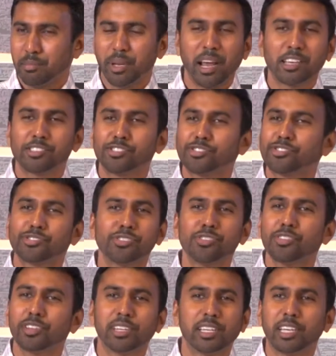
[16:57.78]
But as
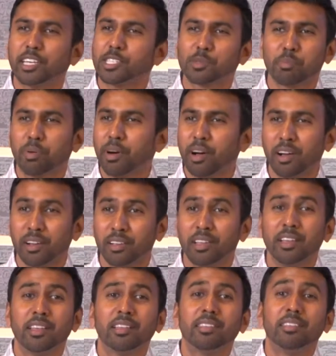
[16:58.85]
surely as
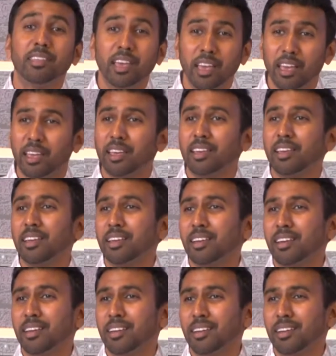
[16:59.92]
Paul, they
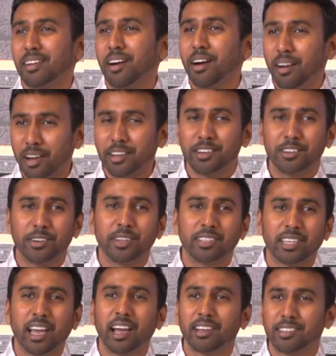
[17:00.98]
are under
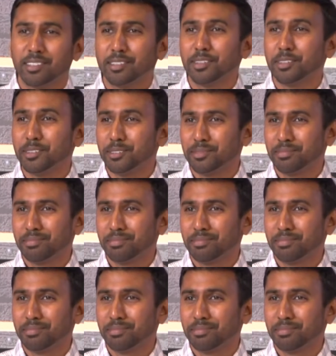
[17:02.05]
attack too.